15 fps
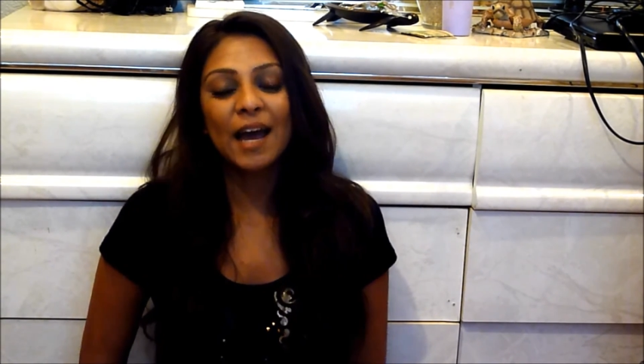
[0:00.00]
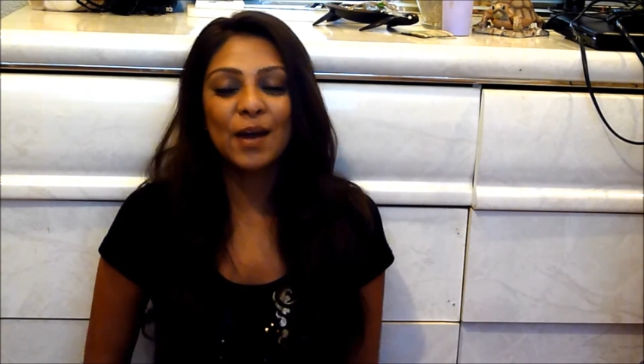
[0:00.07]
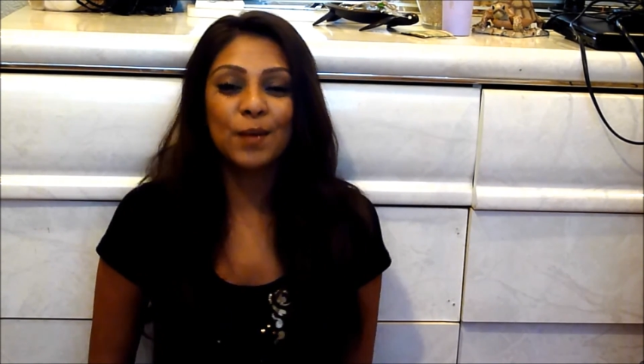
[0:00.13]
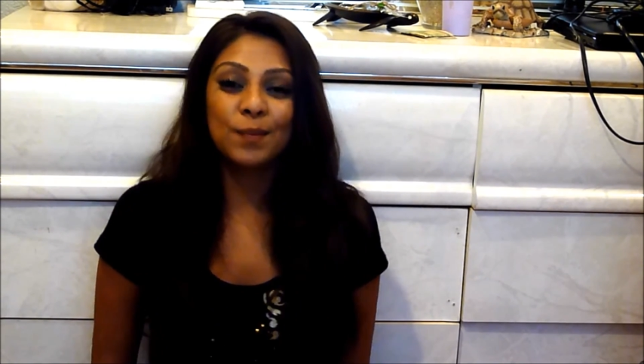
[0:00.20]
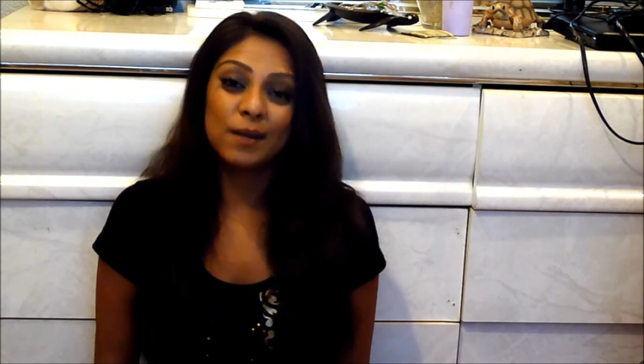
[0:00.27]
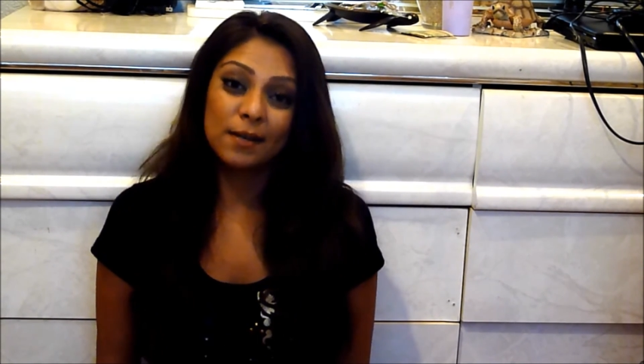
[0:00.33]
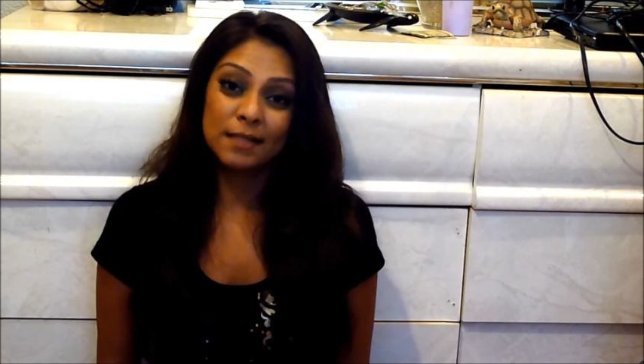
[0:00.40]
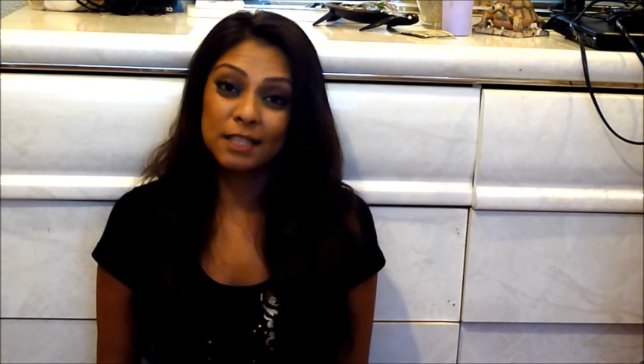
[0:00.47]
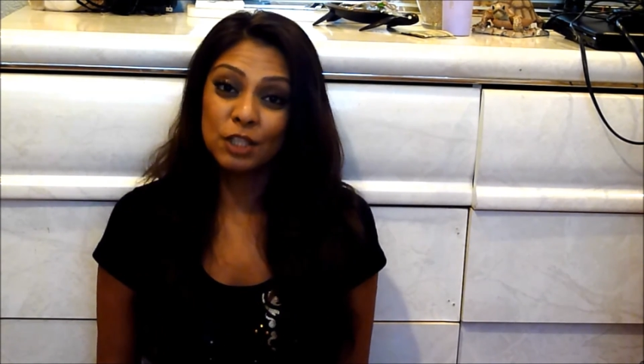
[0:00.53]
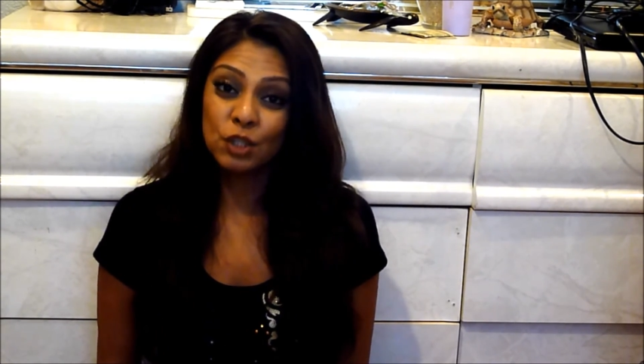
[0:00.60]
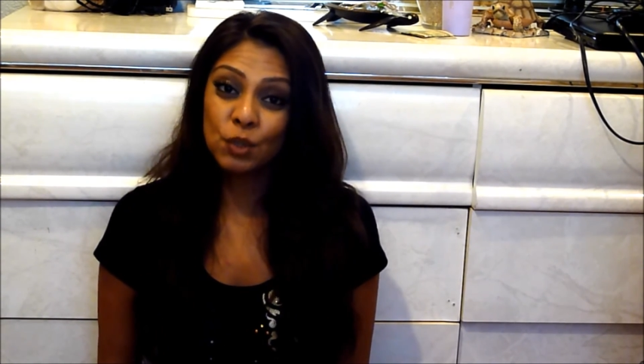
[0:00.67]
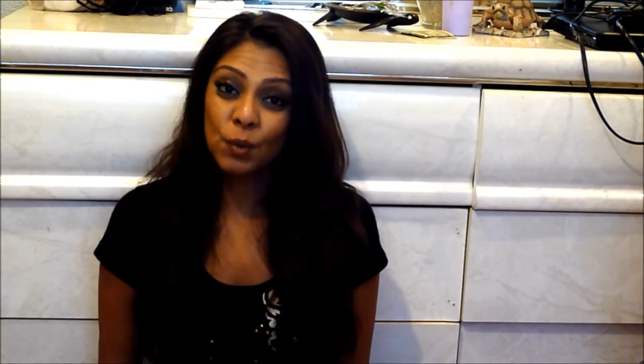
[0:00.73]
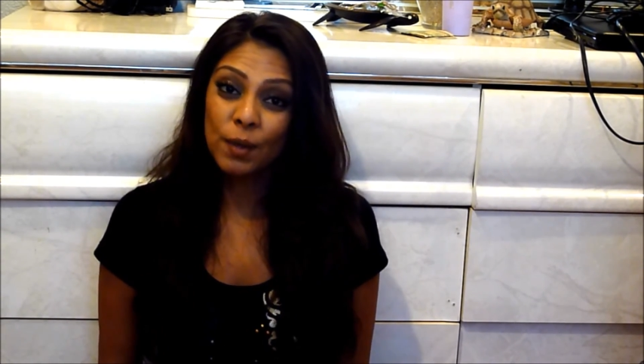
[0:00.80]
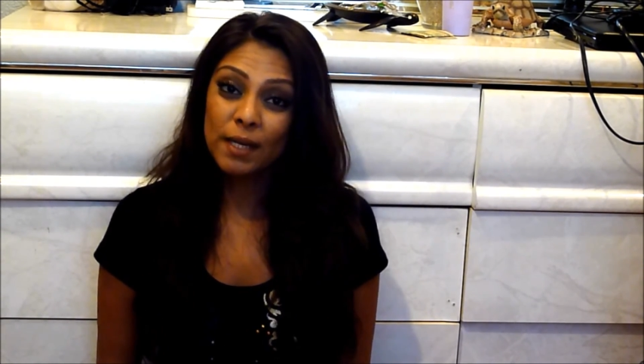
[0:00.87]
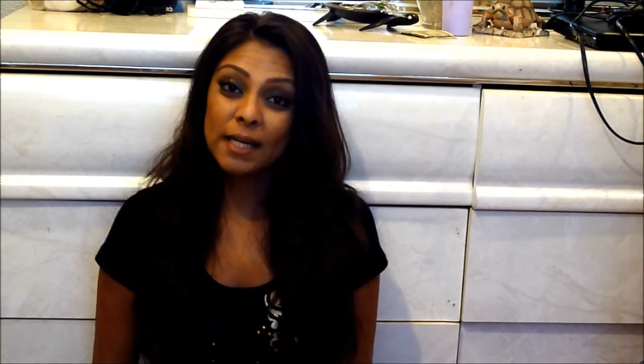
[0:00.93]
I hope you guys
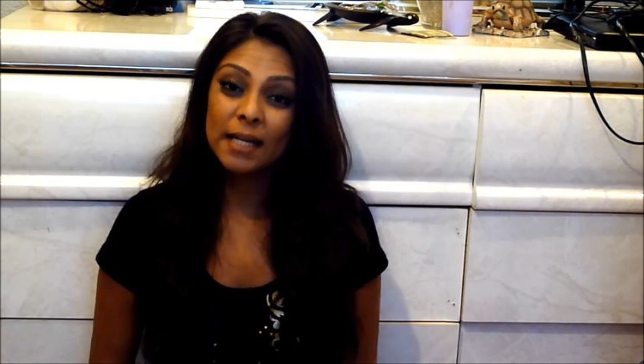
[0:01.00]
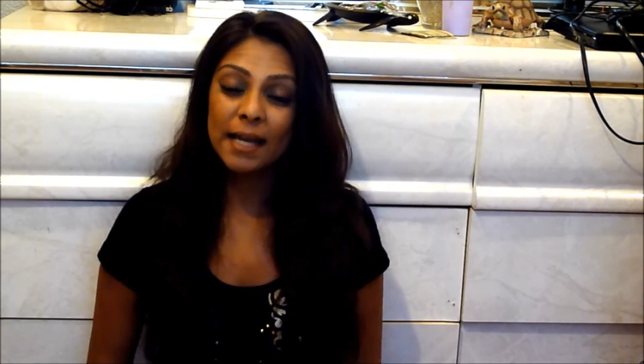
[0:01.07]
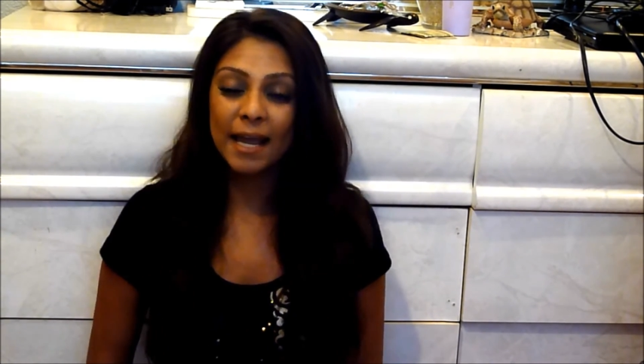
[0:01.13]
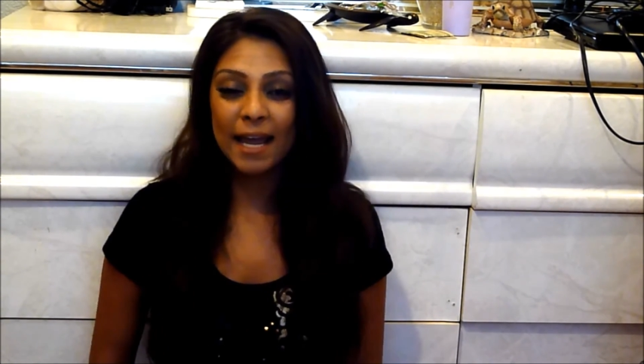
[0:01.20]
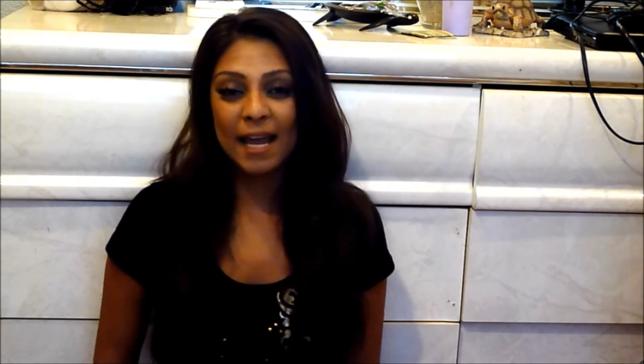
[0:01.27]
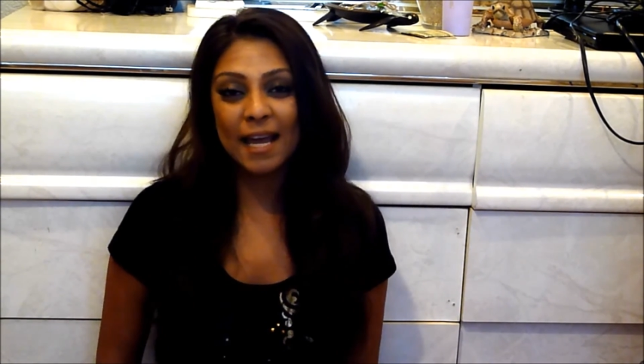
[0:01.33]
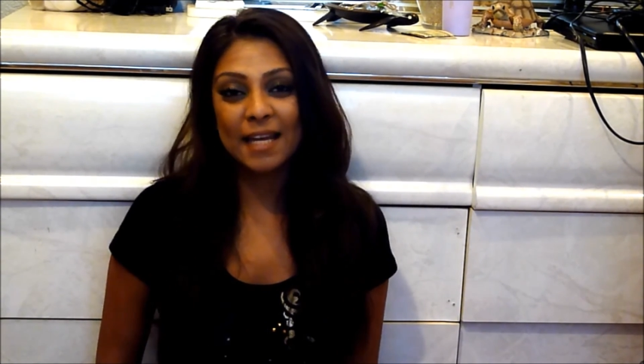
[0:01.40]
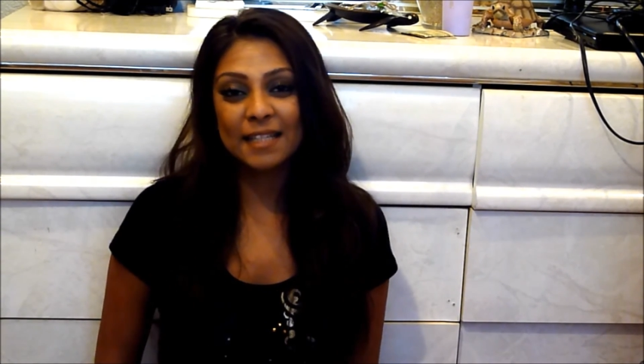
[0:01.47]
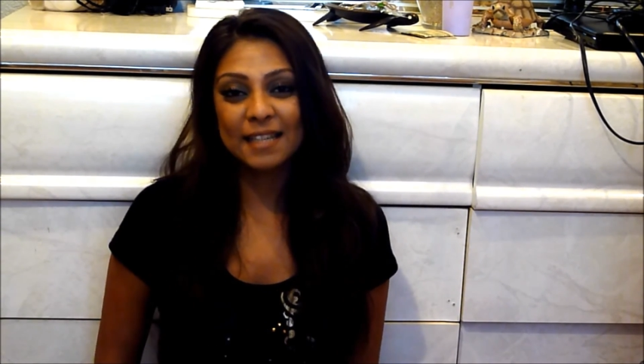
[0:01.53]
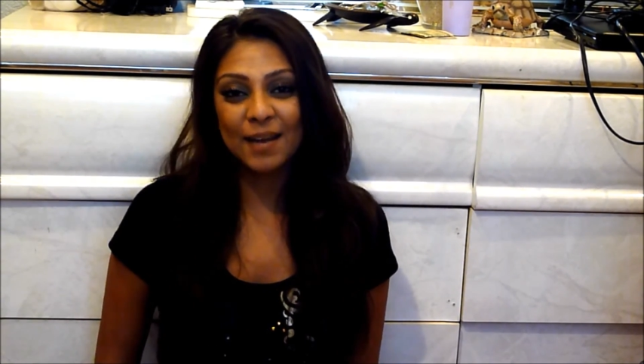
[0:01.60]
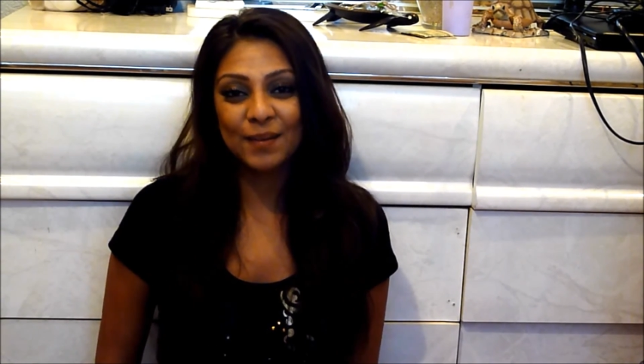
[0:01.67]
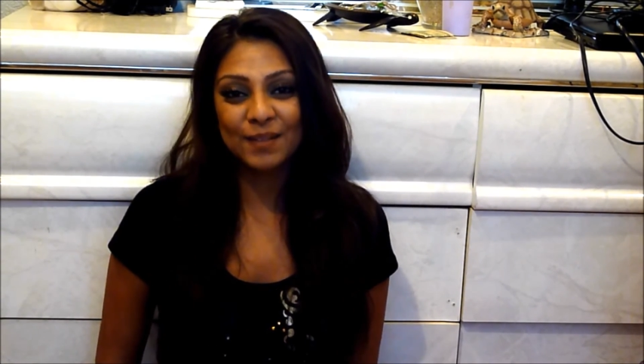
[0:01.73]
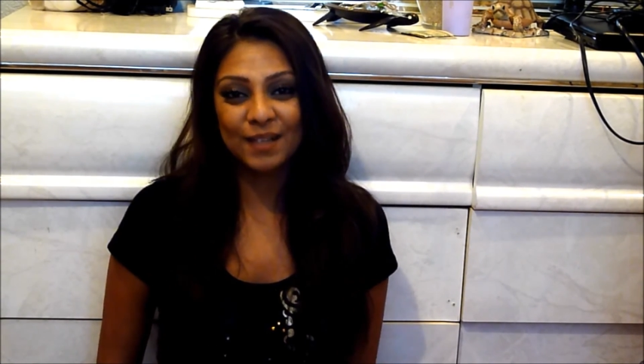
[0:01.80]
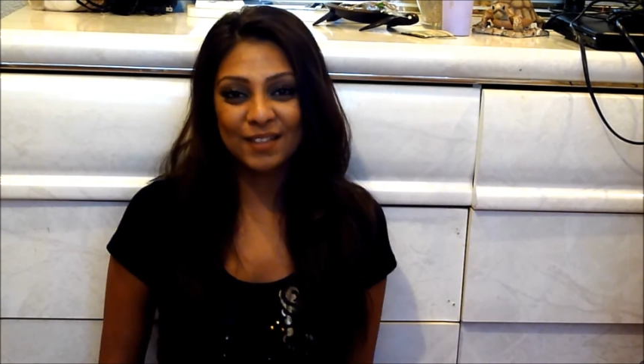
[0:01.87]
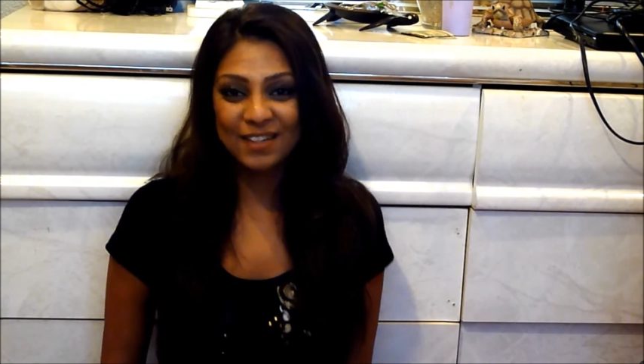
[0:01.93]
enjoyed, and I
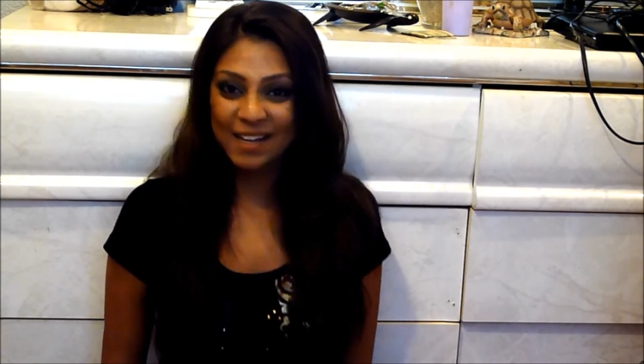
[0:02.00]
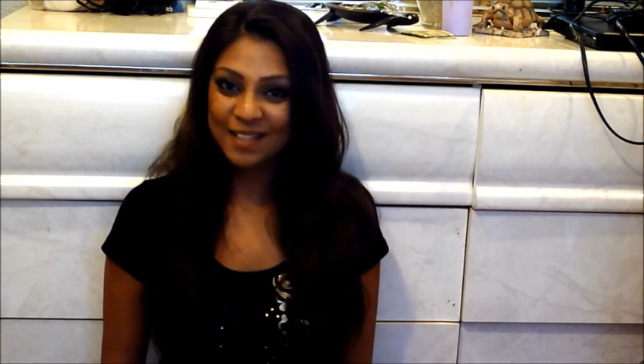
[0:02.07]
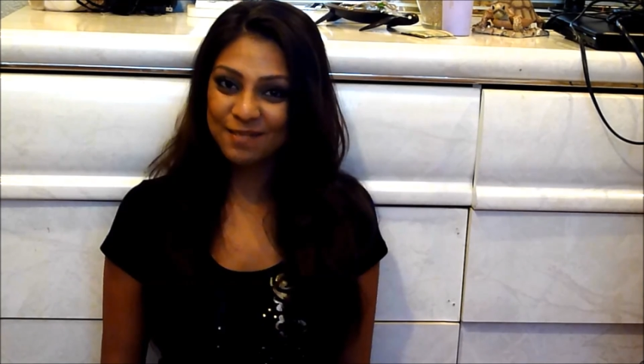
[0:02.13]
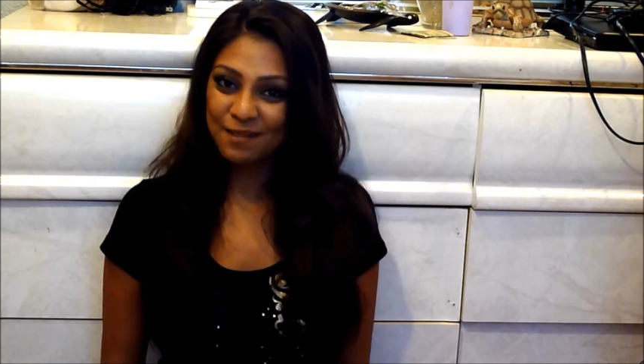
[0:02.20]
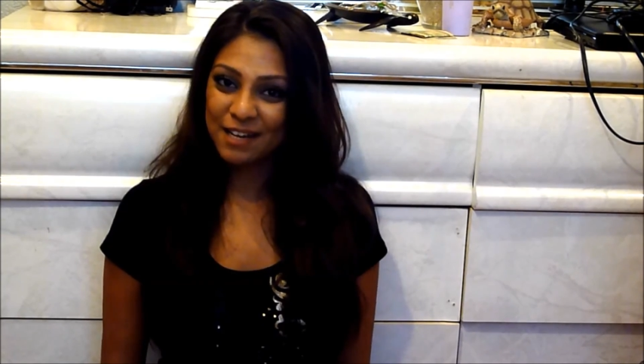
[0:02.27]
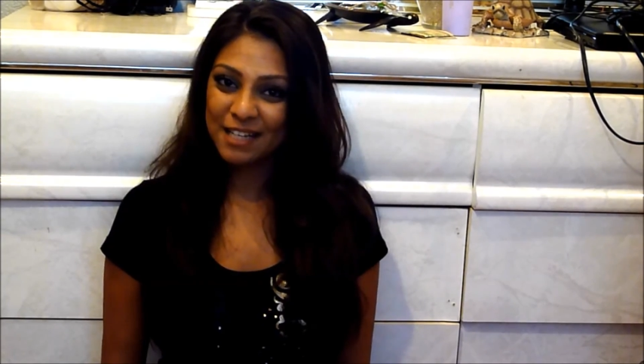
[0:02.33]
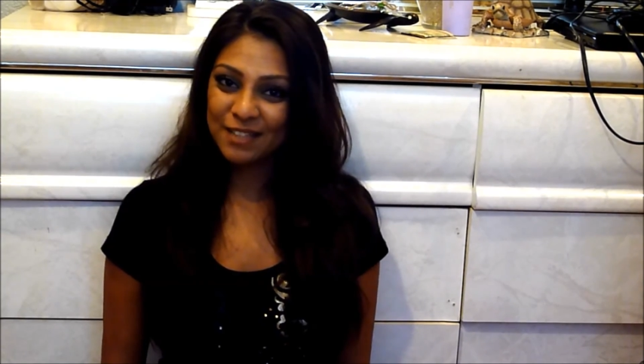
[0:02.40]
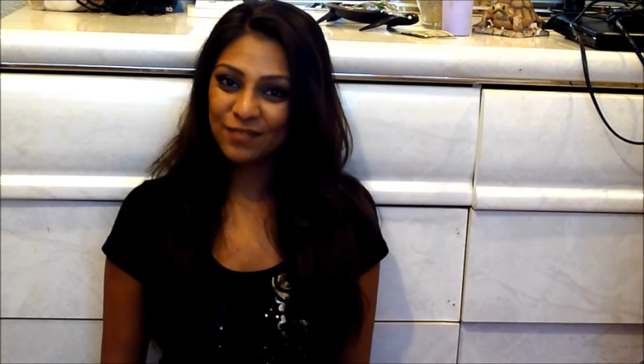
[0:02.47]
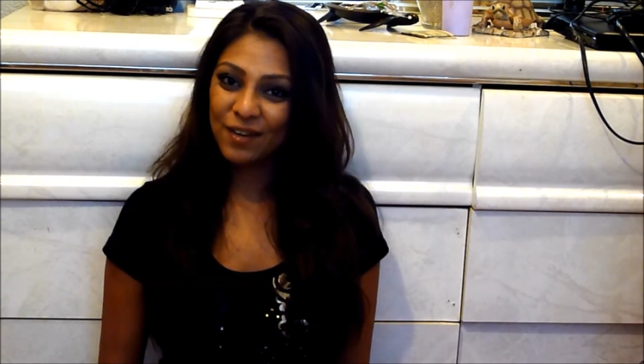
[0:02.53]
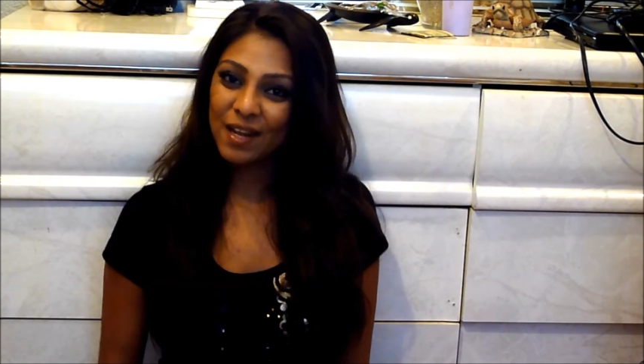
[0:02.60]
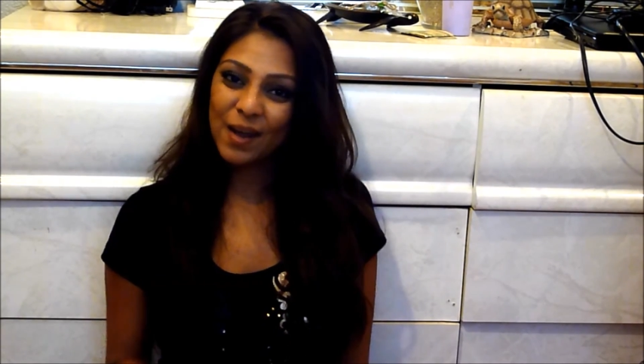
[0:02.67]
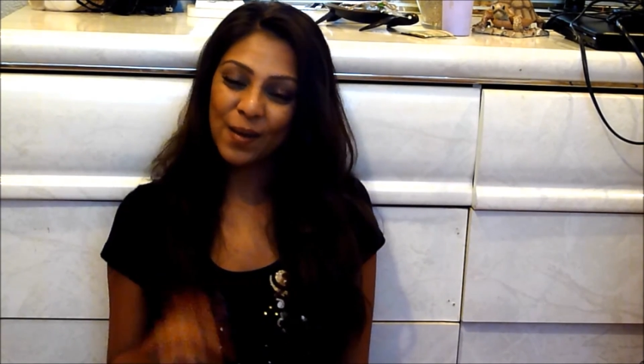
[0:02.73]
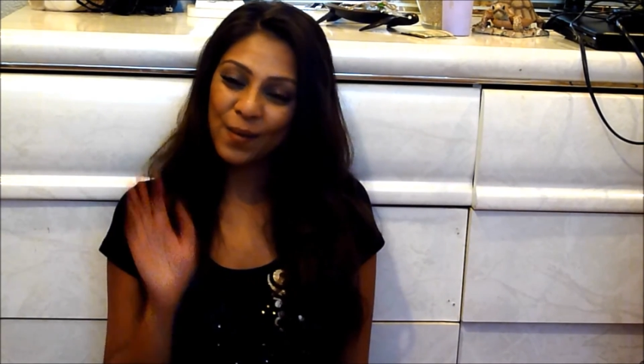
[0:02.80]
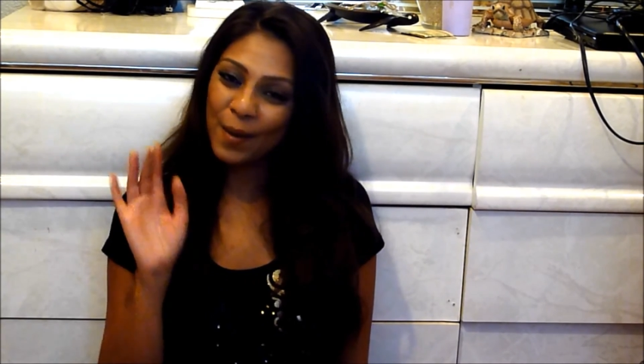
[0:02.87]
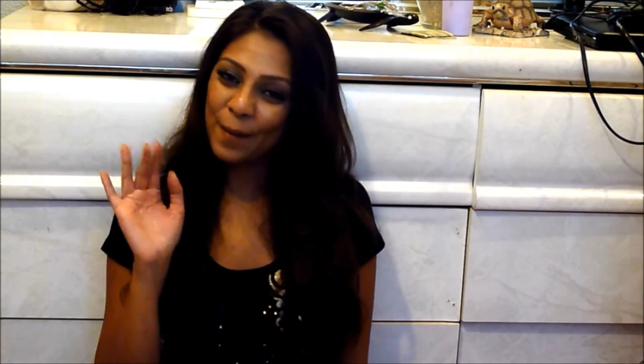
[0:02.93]
will talk to you guys in my next
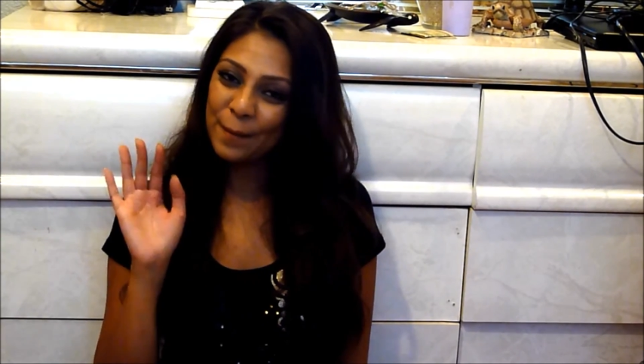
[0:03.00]
video.